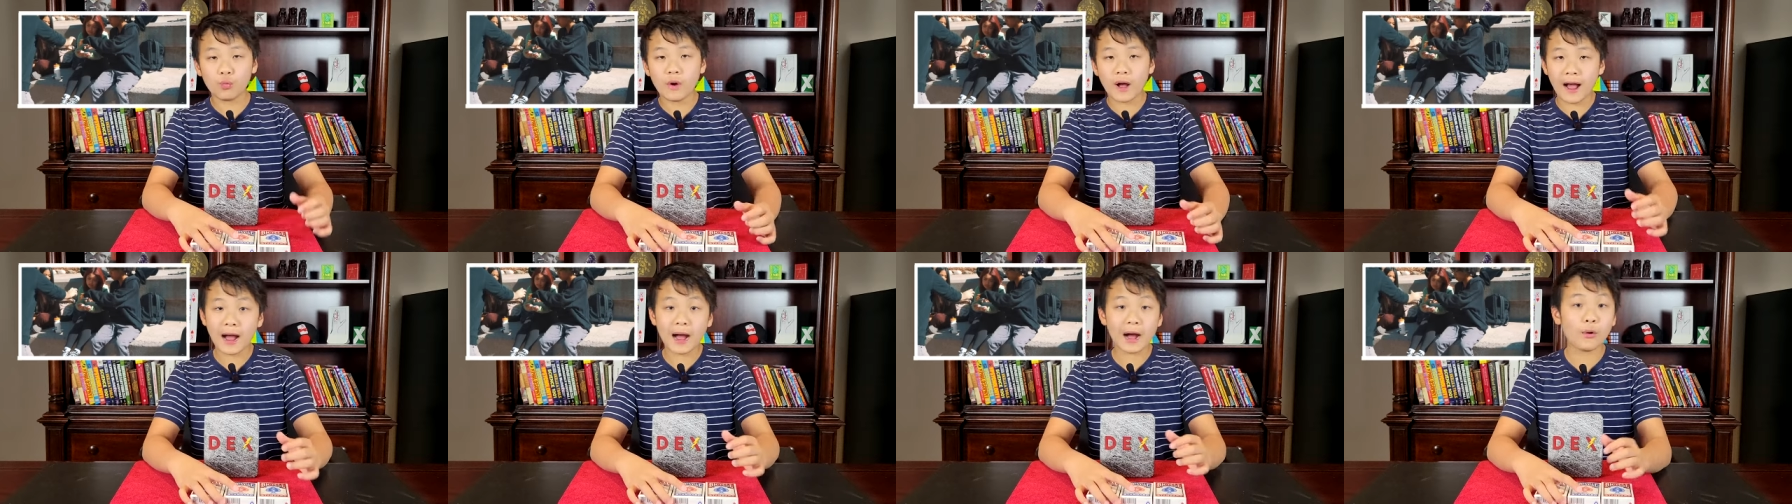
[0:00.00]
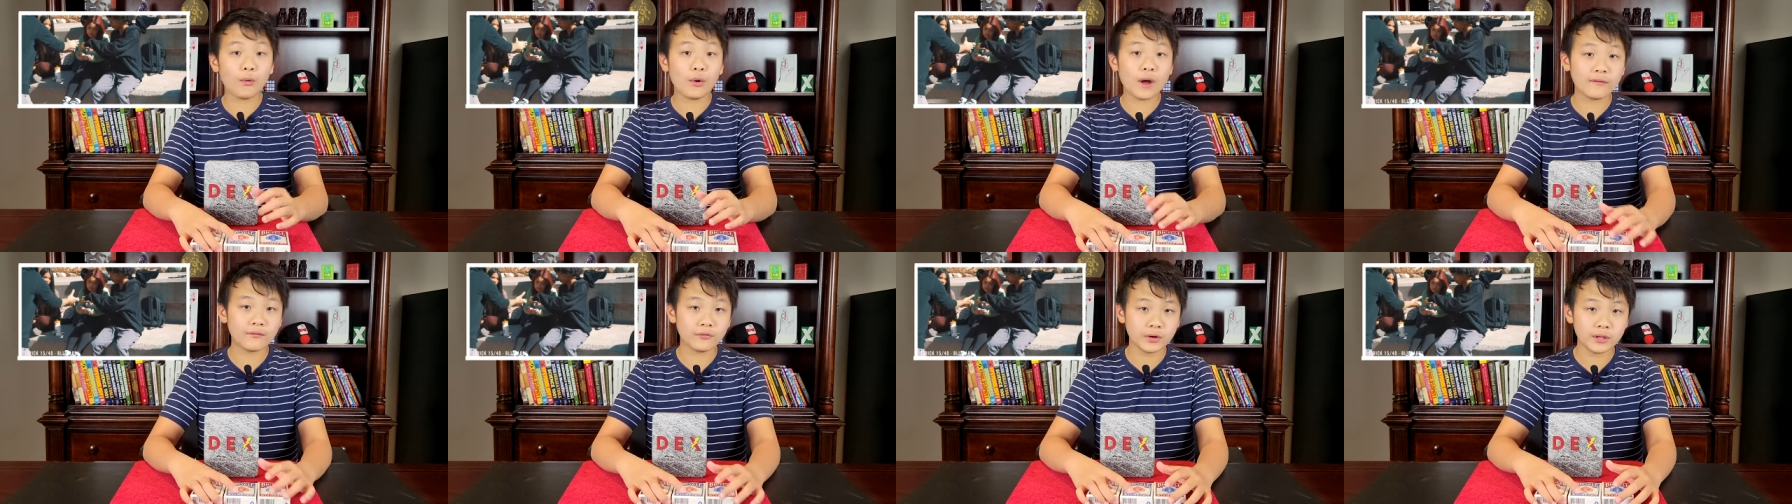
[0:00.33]

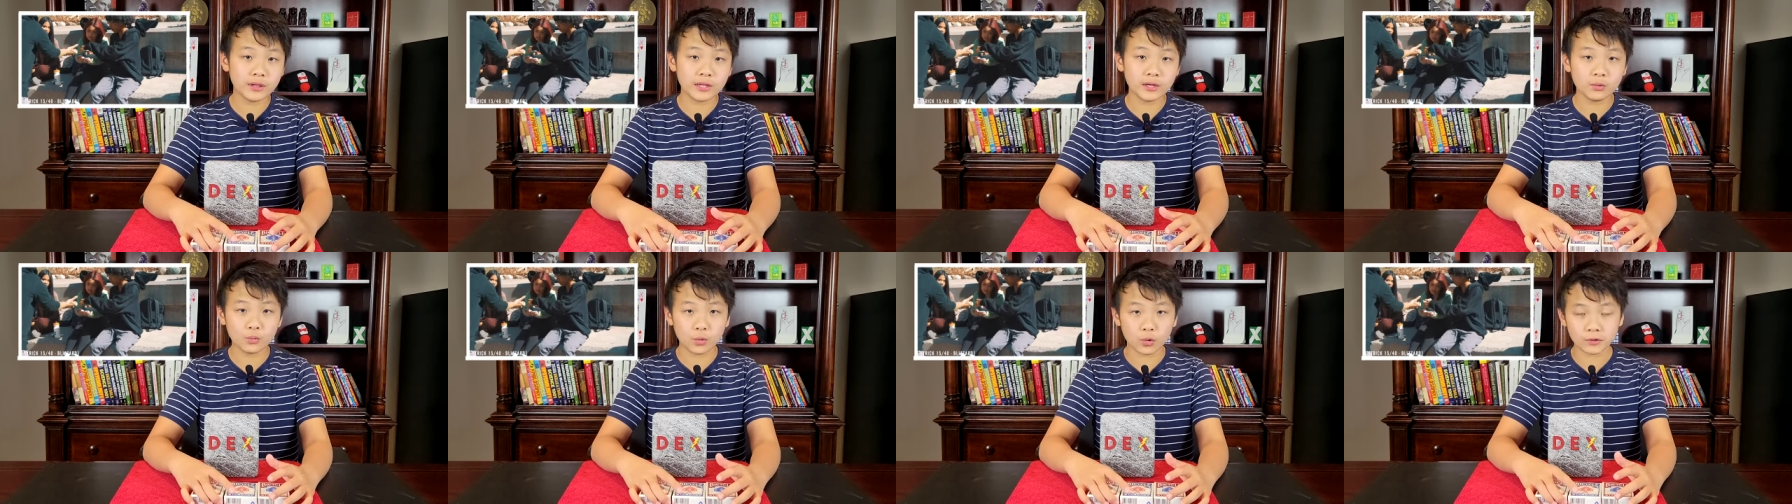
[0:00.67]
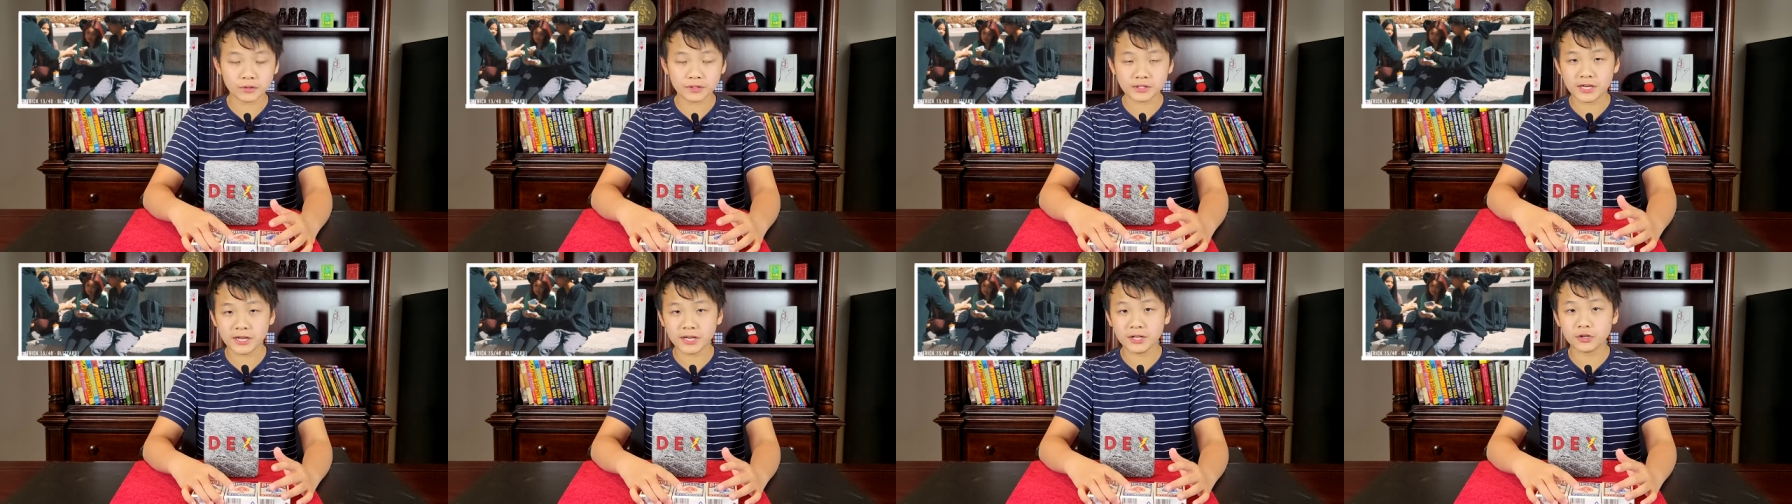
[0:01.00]
how everything
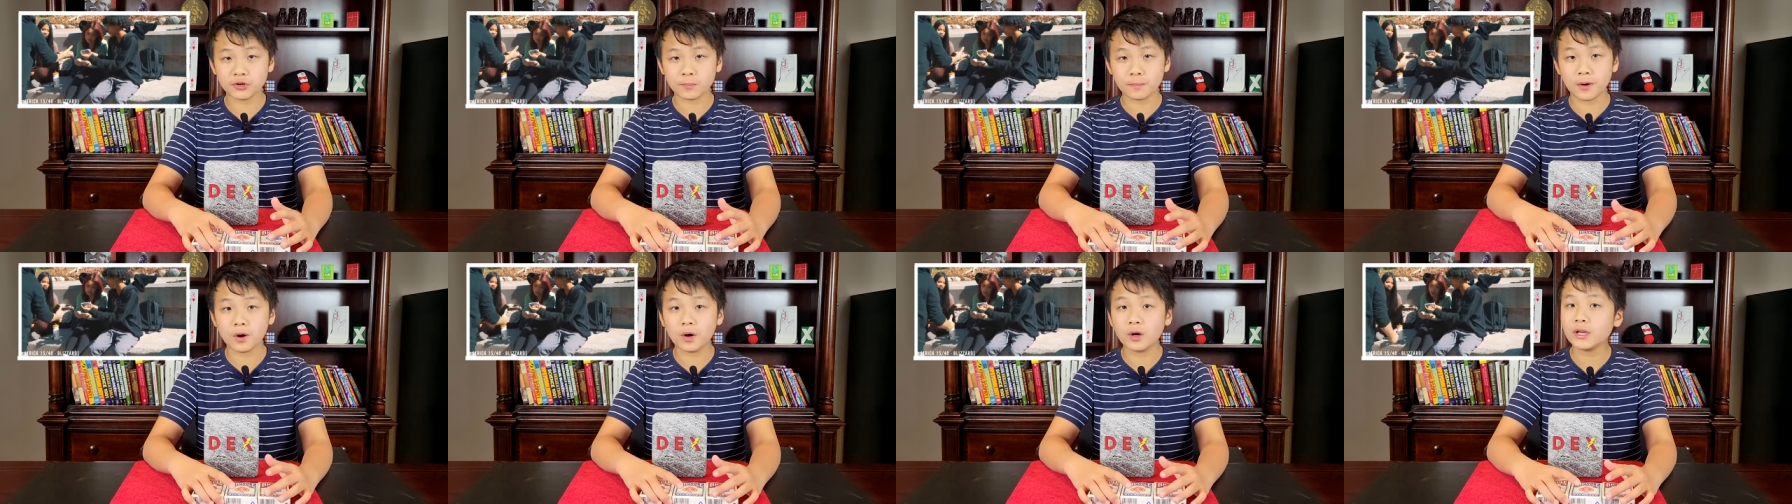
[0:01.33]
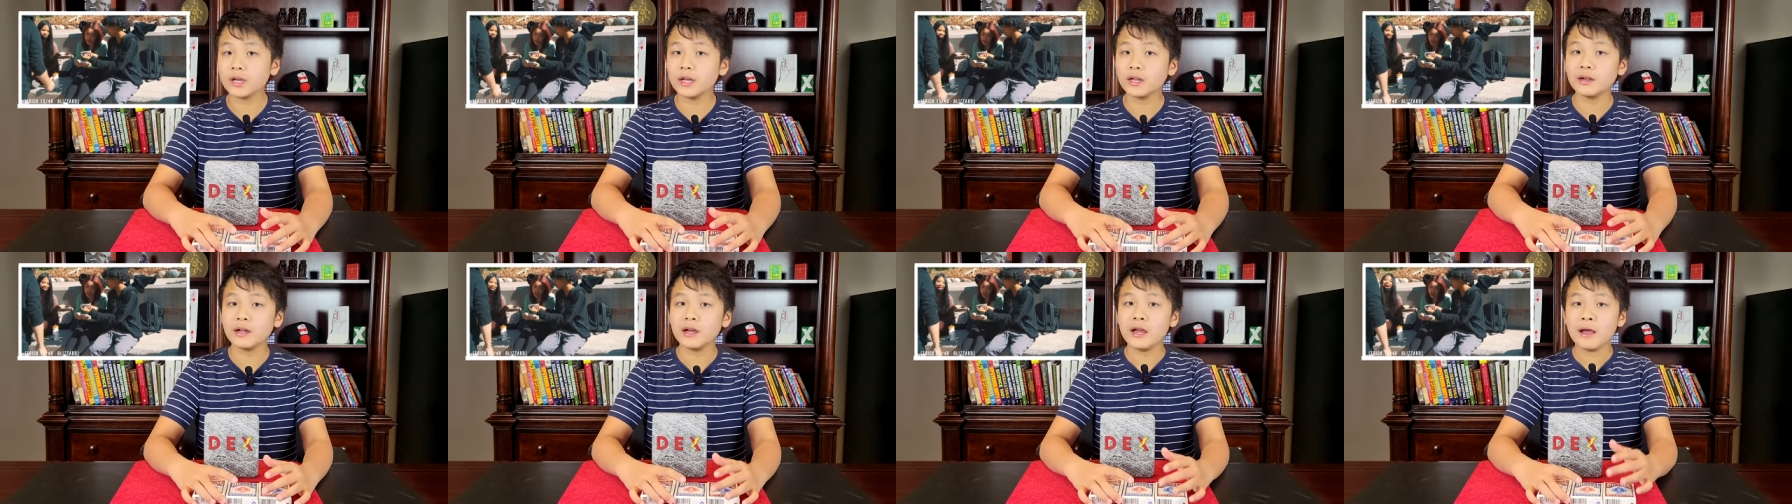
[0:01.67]
works in your
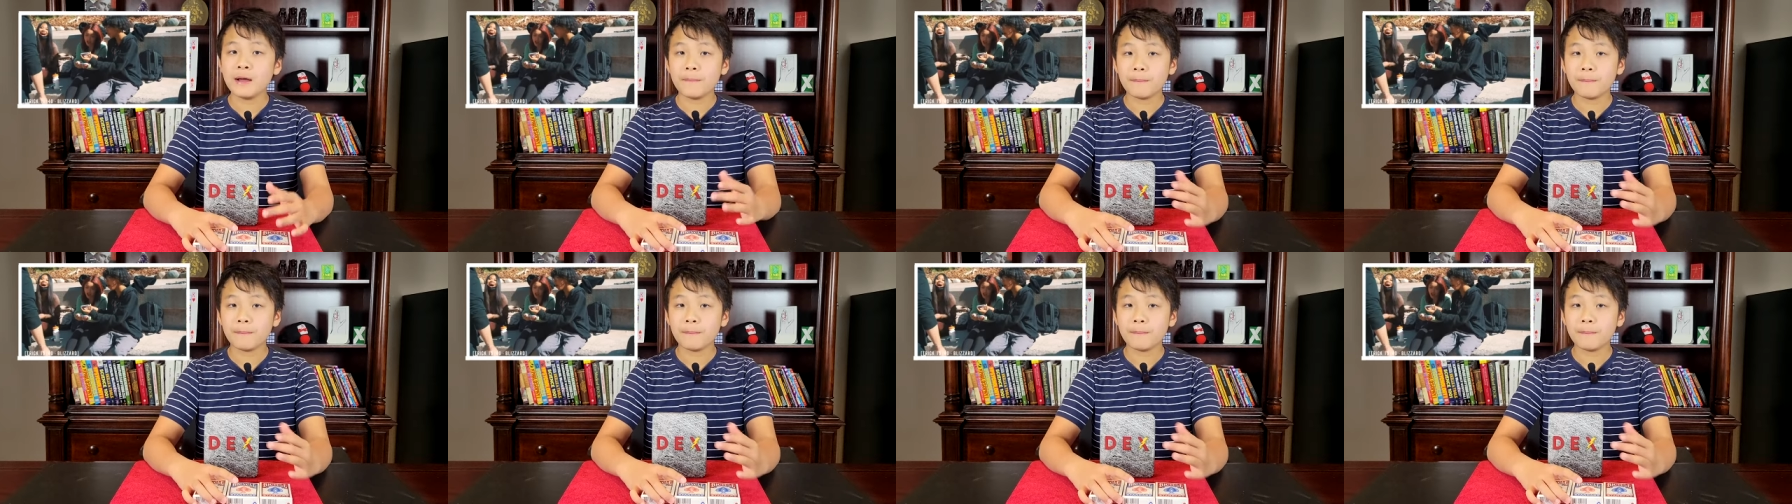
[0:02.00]
pocket